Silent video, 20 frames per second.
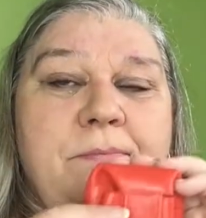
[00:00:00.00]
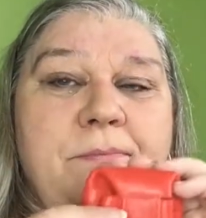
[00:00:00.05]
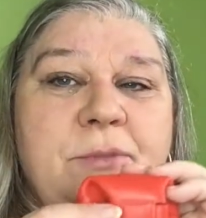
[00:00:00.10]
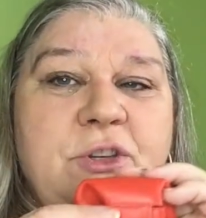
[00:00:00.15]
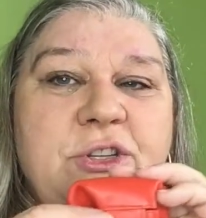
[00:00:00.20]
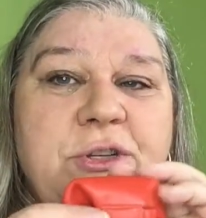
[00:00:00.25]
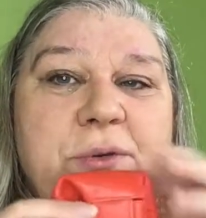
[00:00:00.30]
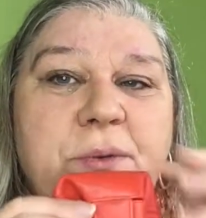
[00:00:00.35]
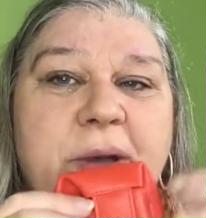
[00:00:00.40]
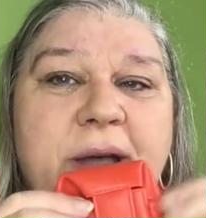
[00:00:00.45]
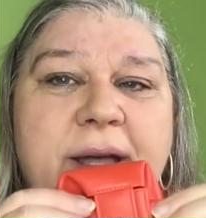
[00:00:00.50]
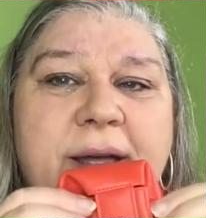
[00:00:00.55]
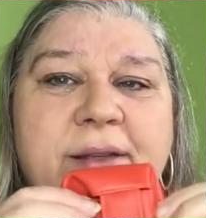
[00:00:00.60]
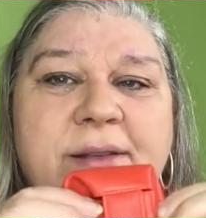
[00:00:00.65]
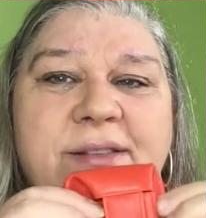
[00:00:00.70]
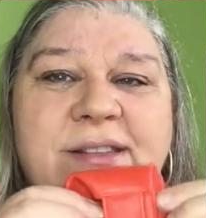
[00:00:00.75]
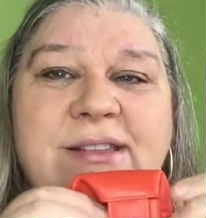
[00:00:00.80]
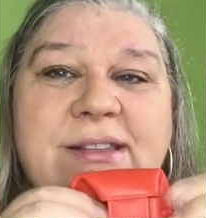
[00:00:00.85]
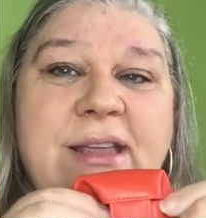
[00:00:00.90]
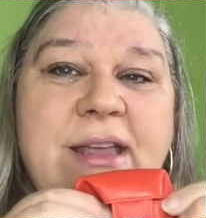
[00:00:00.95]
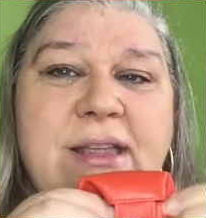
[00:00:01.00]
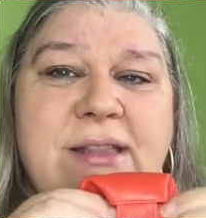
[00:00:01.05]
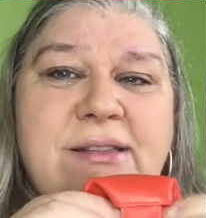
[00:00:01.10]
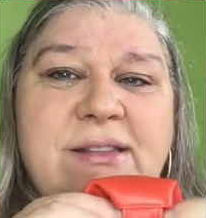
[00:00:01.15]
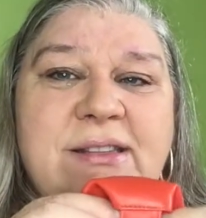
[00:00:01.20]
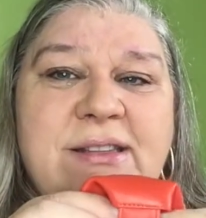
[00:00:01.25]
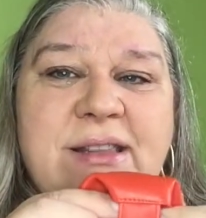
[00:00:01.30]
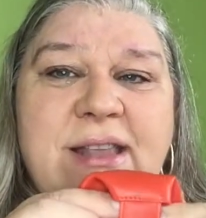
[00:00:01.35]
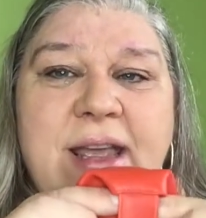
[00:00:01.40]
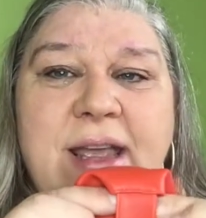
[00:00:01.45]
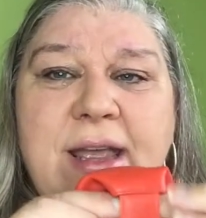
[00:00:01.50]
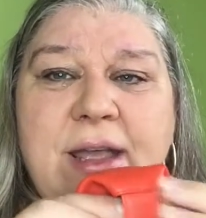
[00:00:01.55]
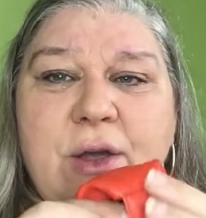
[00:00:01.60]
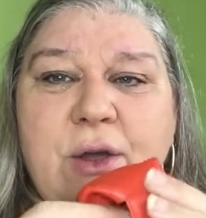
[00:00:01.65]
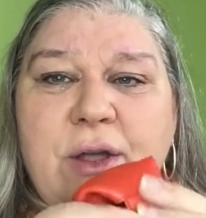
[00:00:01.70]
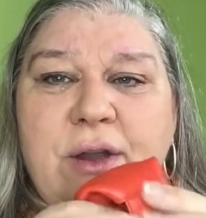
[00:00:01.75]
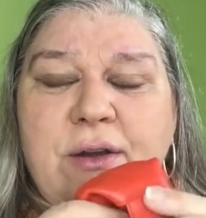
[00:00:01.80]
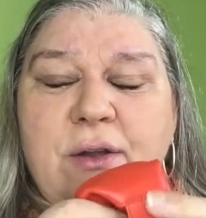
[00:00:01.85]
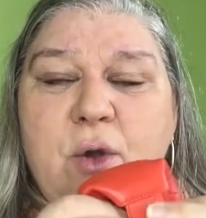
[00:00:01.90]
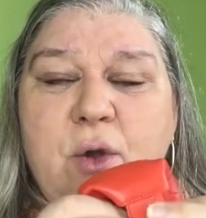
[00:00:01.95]
do a skins thing
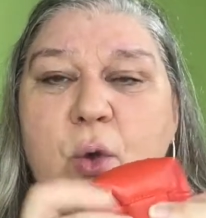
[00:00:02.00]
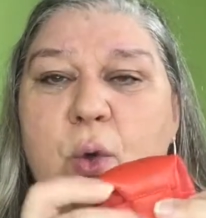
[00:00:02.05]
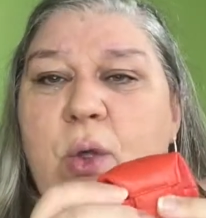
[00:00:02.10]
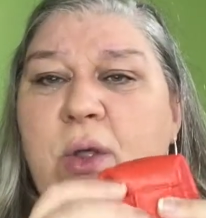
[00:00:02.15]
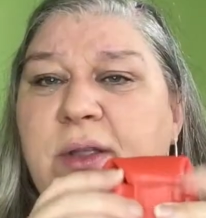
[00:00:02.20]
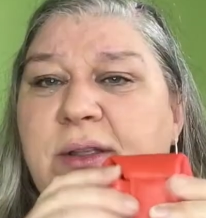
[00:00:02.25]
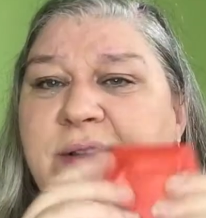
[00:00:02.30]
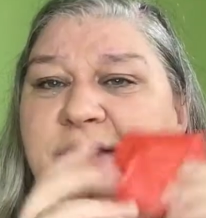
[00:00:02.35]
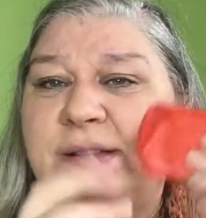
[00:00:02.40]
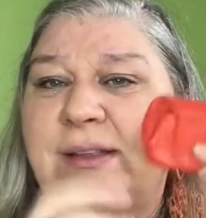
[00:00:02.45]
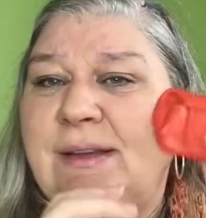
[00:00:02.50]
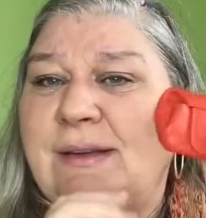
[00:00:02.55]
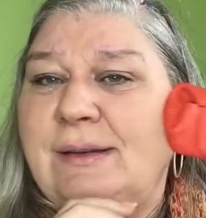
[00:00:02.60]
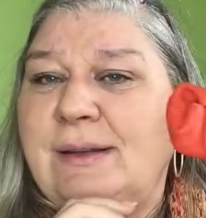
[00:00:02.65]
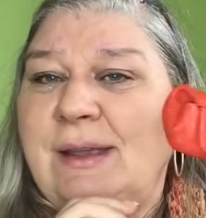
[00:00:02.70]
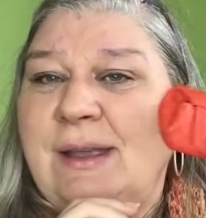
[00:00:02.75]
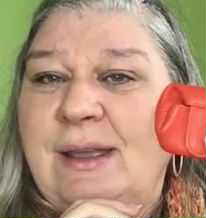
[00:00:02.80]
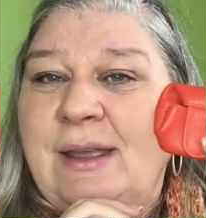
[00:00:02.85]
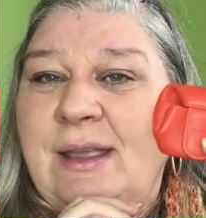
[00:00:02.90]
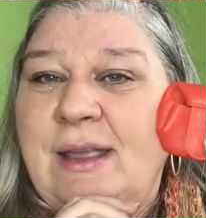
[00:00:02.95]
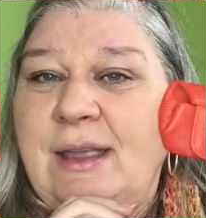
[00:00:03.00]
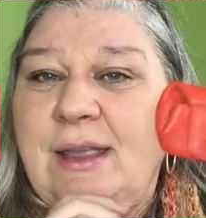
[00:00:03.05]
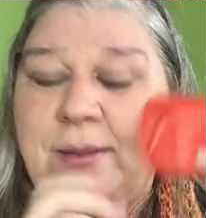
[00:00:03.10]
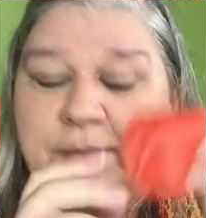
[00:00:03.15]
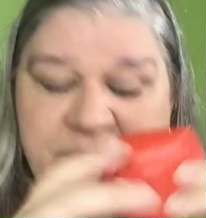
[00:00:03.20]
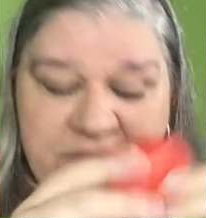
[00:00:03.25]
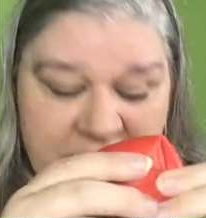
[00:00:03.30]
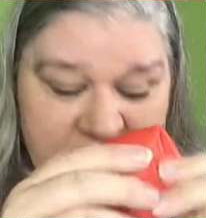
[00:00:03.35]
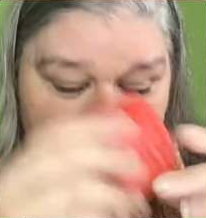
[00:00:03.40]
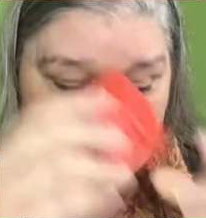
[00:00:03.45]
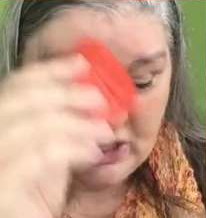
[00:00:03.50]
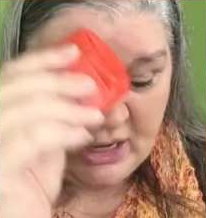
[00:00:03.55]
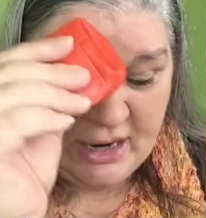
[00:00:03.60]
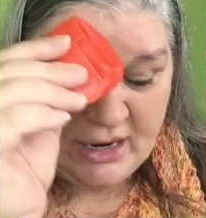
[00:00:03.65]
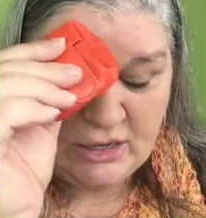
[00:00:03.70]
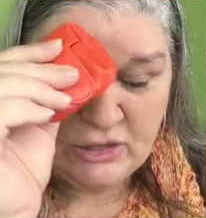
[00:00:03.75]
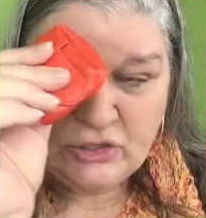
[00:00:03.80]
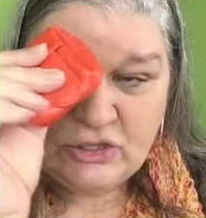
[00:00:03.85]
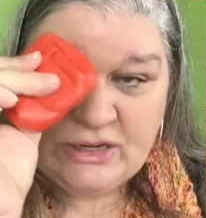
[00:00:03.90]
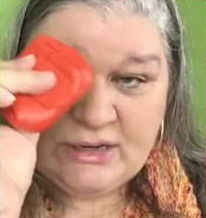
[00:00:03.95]
on holes, and he keeps his
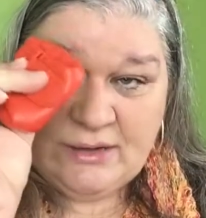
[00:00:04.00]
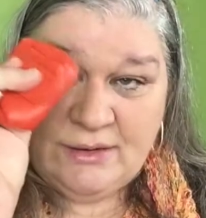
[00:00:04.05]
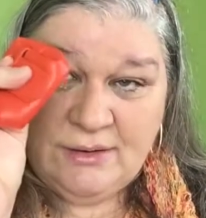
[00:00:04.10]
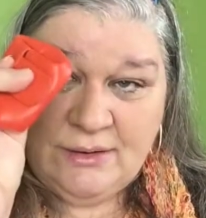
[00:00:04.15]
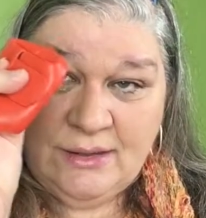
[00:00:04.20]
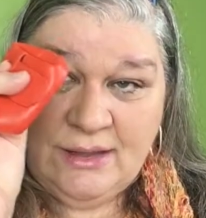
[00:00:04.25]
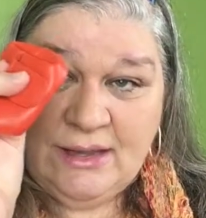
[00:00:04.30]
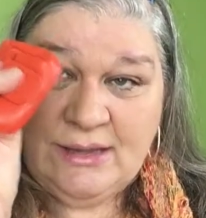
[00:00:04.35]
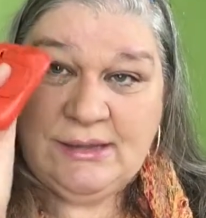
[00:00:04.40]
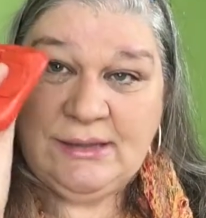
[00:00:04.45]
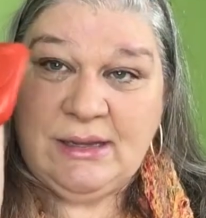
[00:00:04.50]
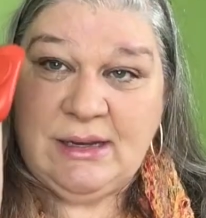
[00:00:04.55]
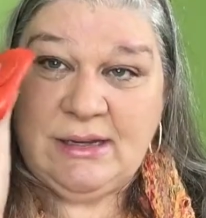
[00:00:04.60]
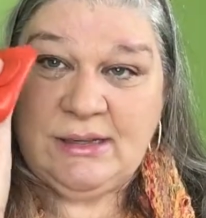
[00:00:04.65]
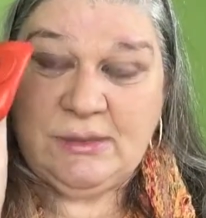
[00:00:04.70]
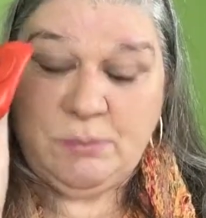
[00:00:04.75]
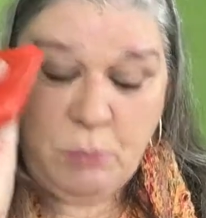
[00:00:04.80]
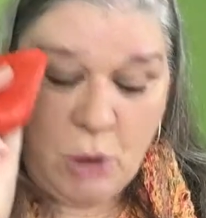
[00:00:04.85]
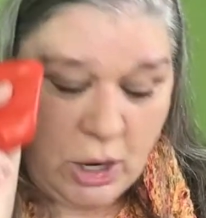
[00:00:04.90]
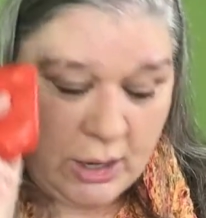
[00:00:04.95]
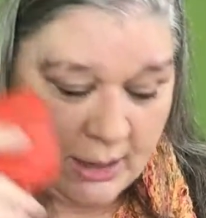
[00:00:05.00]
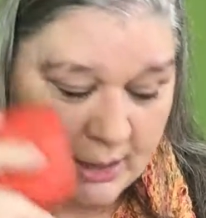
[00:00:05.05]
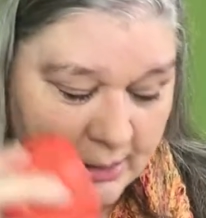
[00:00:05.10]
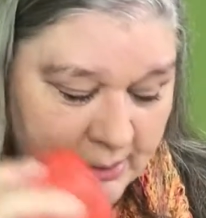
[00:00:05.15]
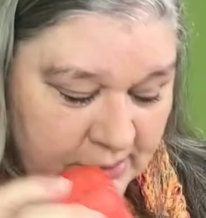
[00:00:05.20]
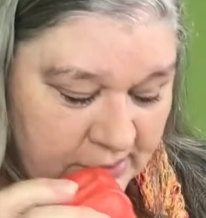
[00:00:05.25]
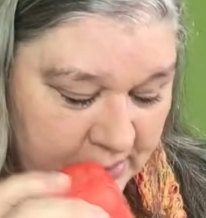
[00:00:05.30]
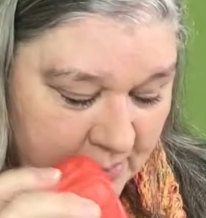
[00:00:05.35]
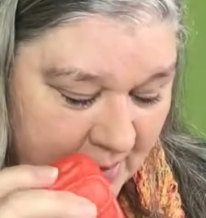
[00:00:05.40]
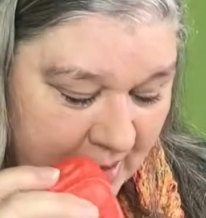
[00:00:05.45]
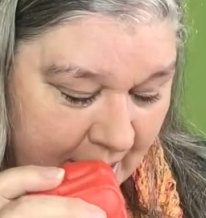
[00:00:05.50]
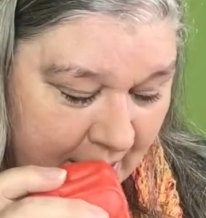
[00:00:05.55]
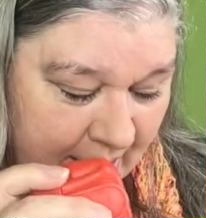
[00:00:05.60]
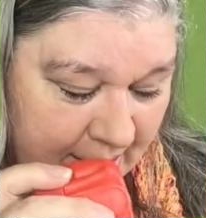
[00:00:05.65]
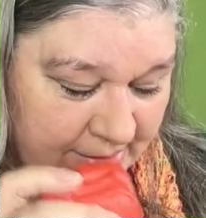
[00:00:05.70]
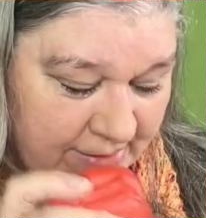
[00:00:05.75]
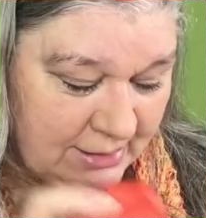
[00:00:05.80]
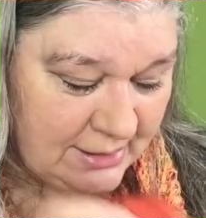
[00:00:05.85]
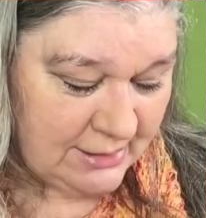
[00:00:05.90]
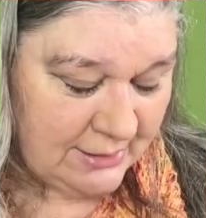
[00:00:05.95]
change in this in his pocket, so he
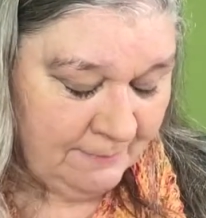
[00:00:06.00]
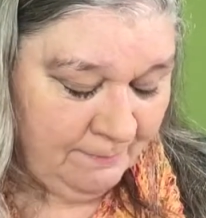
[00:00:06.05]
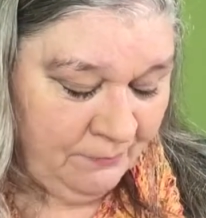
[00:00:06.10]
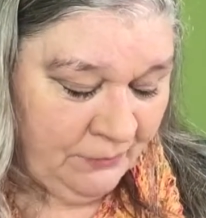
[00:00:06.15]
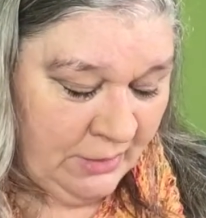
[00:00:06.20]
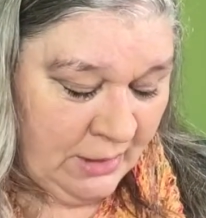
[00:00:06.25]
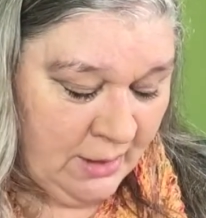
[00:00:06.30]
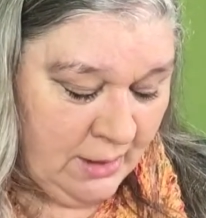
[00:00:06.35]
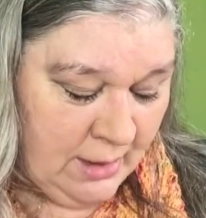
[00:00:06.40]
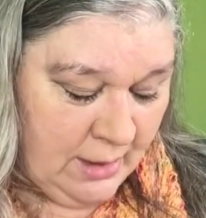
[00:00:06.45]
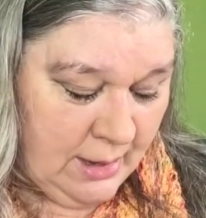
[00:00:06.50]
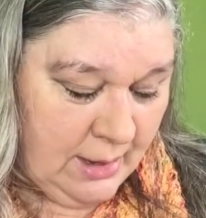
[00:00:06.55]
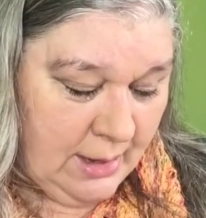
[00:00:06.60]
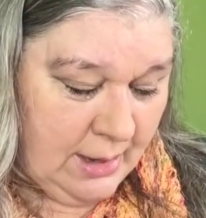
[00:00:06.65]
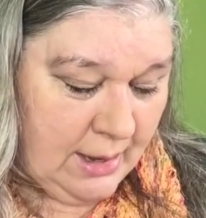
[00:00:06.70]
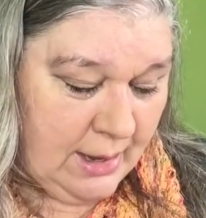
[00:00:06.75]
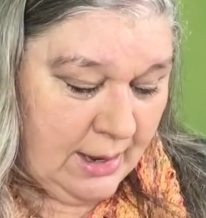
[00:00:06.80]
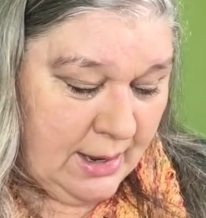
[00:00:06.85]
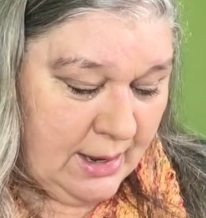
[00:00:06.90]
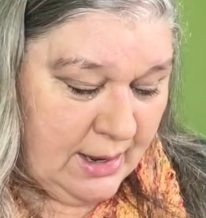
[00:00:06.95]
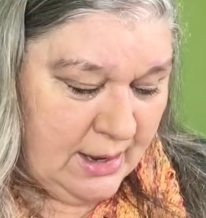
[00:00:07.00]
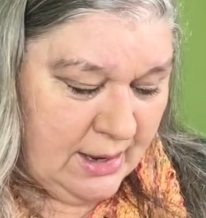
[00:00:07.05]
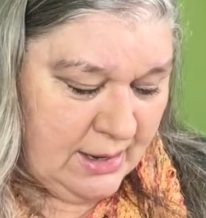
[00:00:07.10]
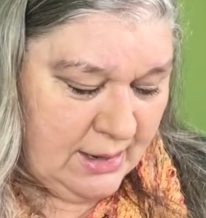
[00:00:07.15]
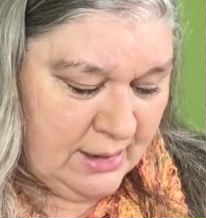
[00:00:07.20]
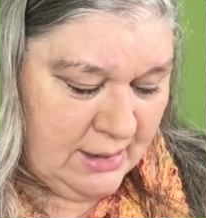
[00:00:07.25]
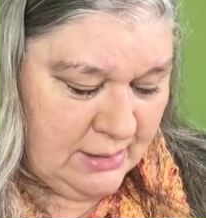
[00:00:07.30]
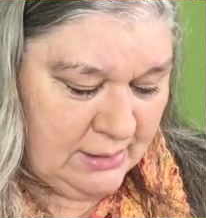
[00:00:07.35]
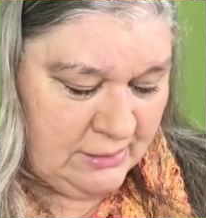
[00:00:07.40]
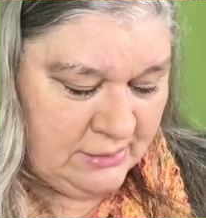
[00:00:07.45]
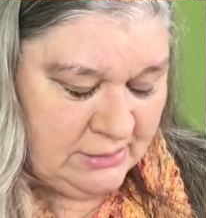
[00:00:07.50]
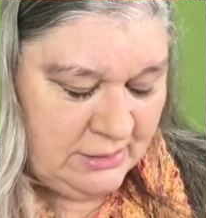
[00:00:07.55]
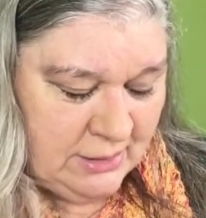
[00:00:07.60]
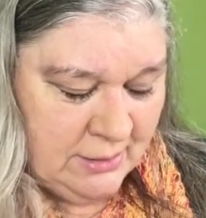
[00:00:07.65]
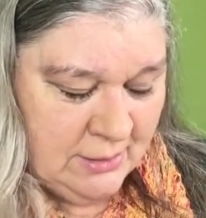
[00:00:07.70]
has it. And